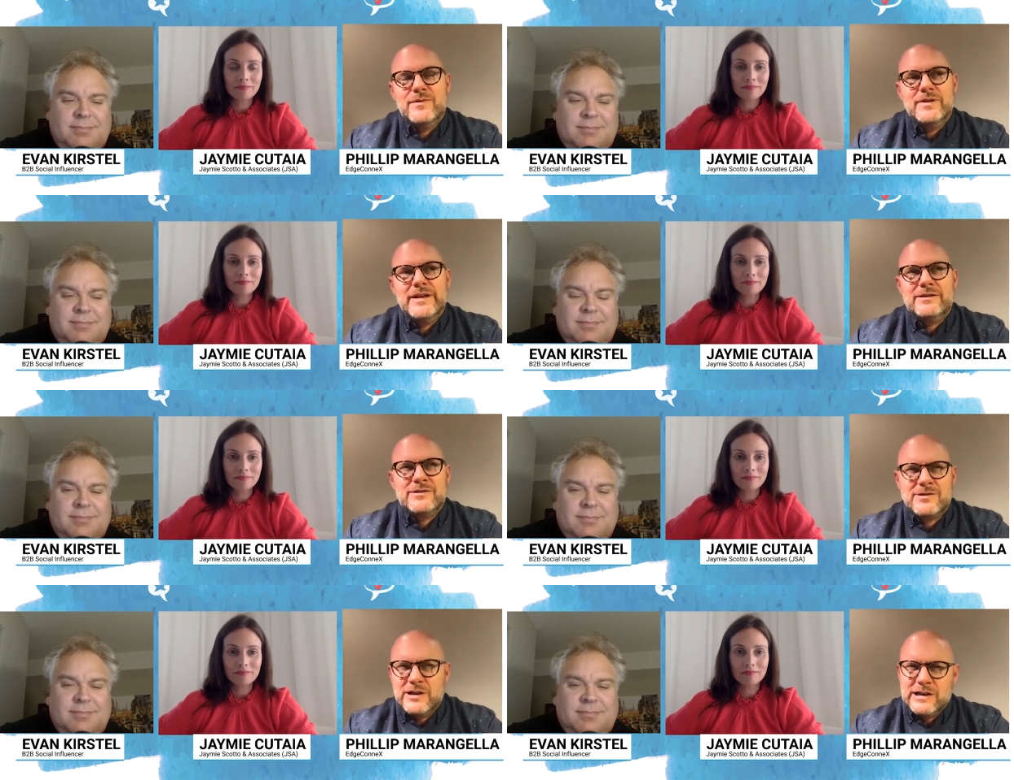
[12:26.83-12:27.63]
Speaker 1: it
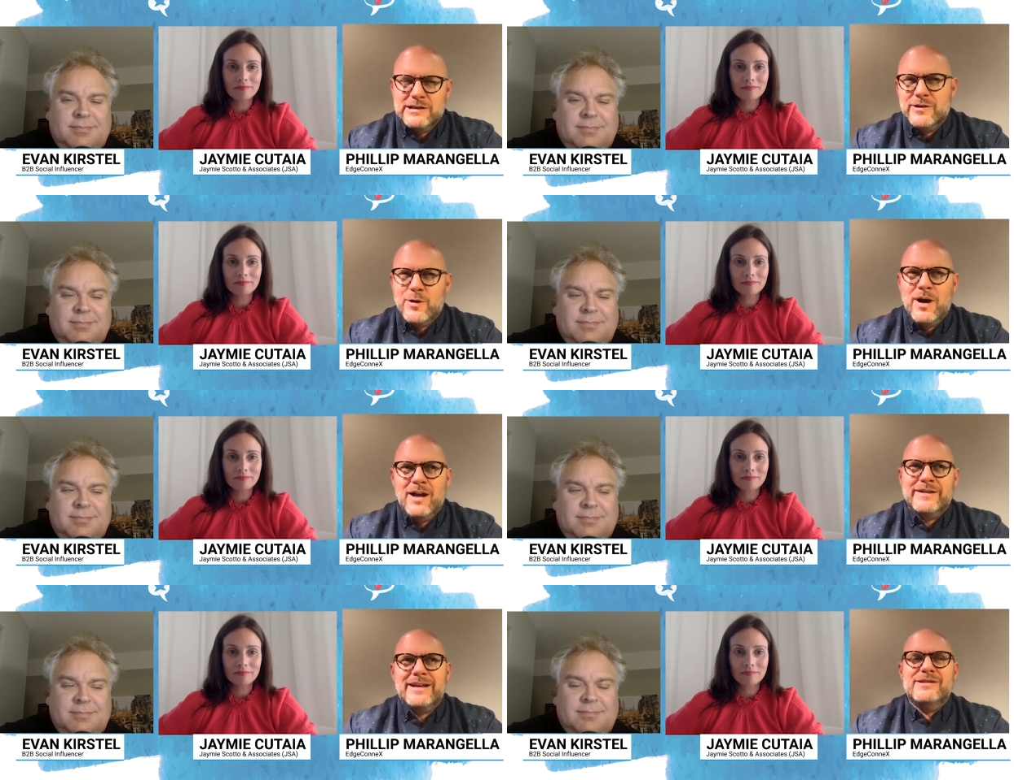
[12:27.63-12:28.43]
took a little while to
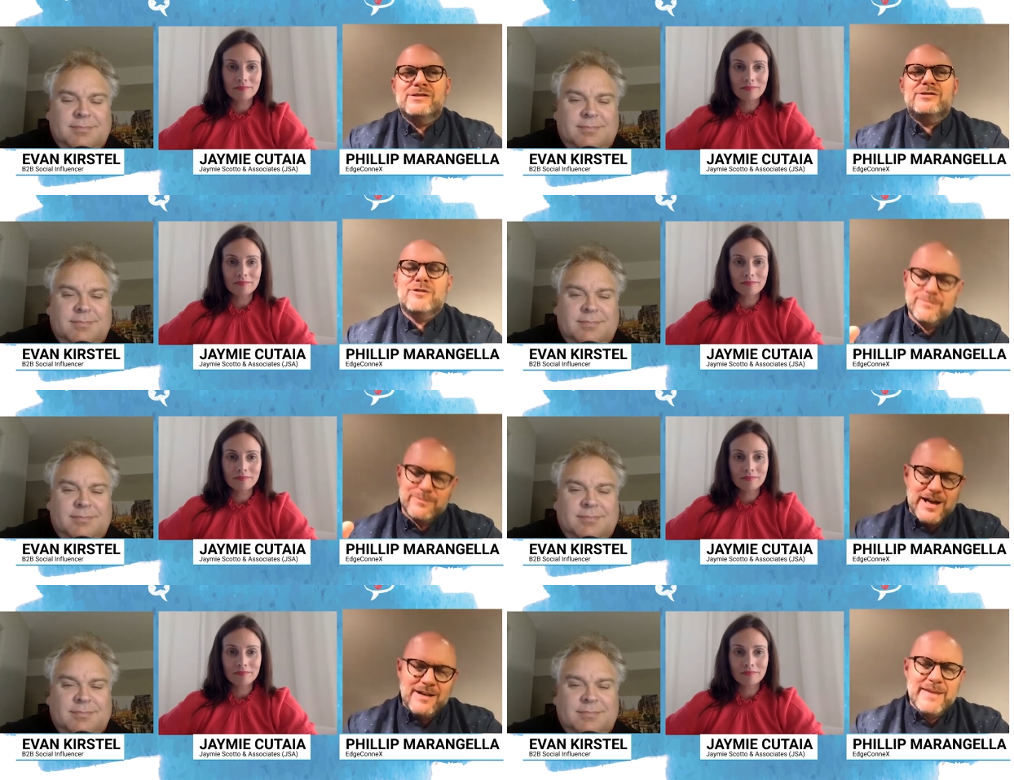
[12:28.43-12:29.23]
get used to it, but
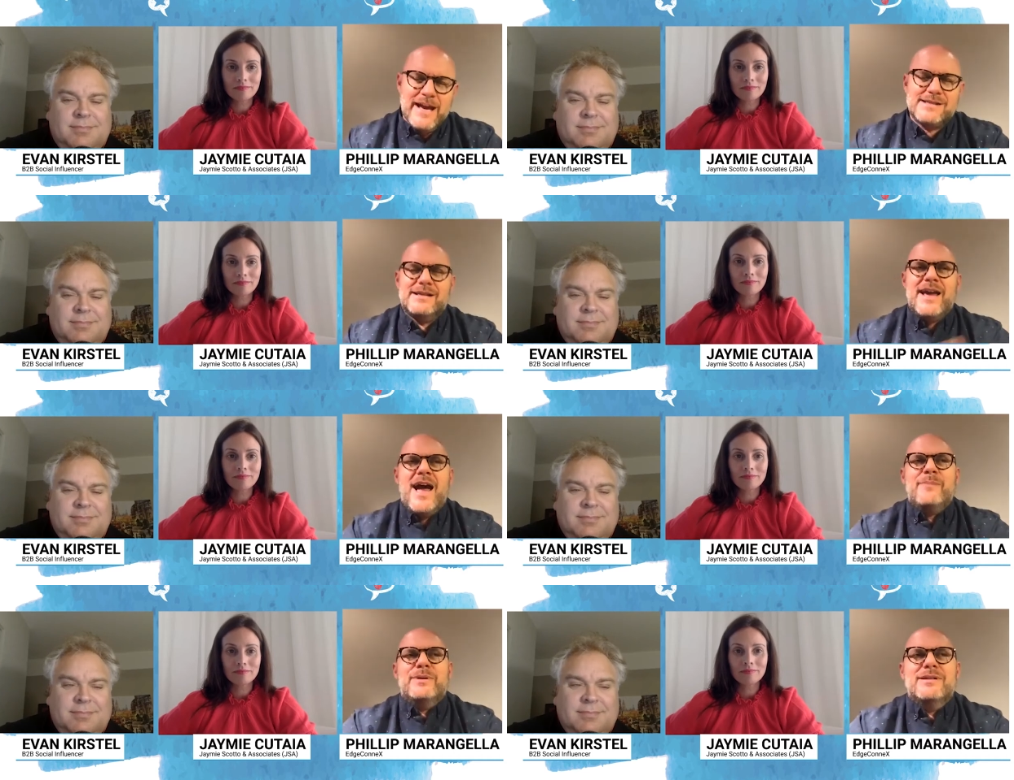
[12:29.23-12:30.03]
I'm actually
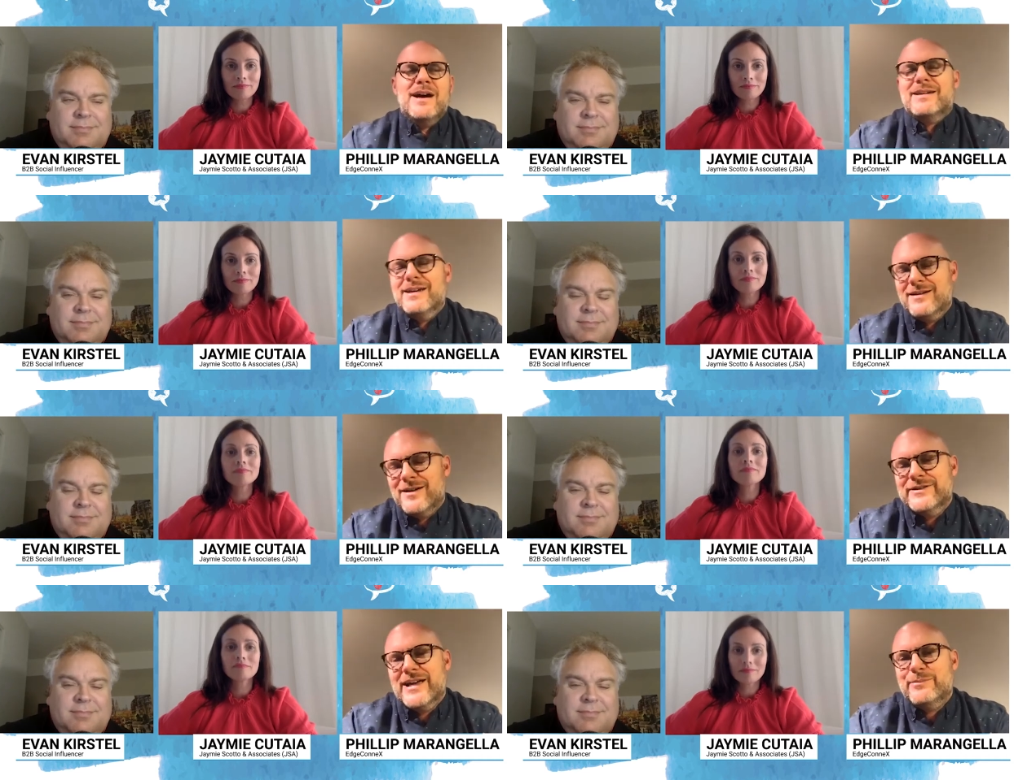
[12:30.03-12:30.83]
happy not getting on
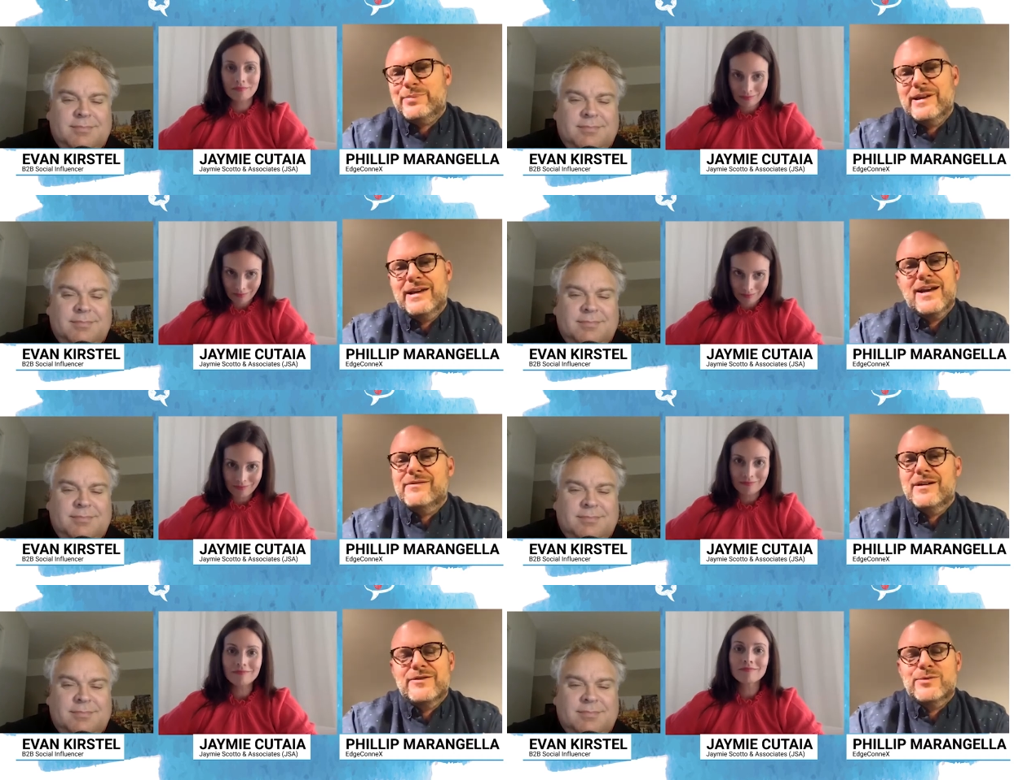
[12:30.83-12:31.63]
that plane every
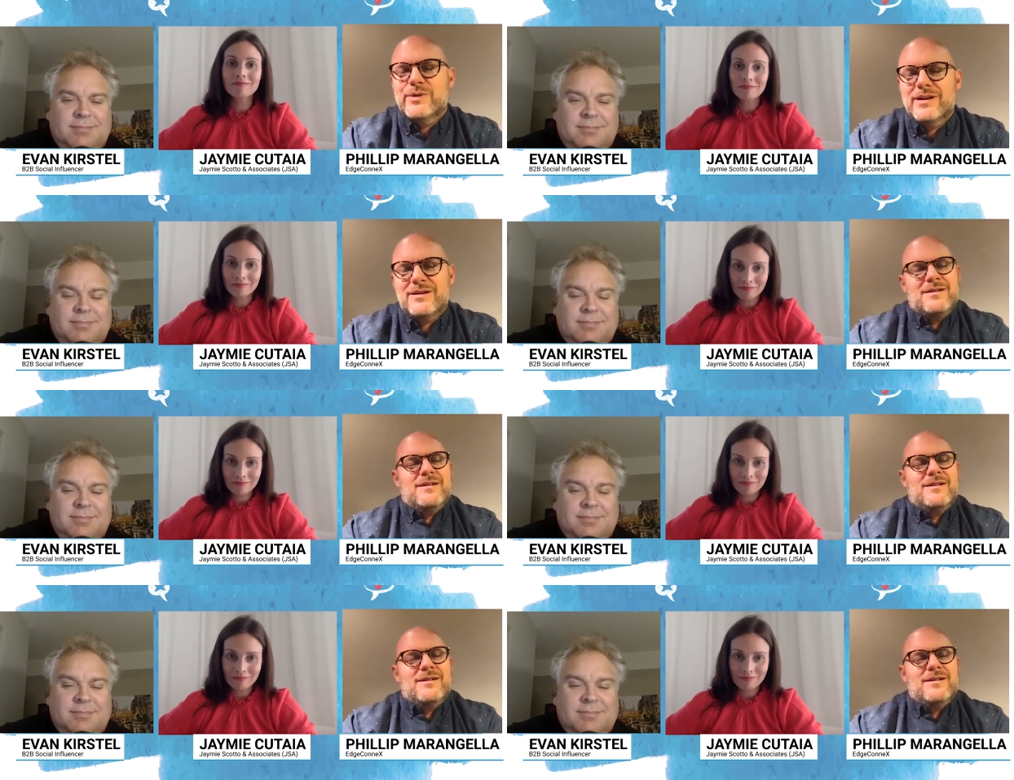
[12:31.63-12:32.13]
other week